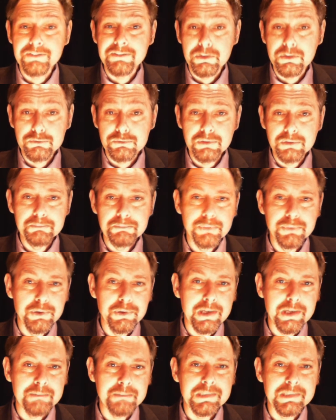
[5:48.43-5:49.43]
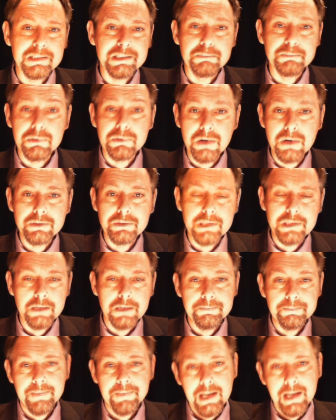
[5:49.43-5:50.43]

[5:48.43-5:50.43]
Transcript: Von Rompuy and Mr. Barroso,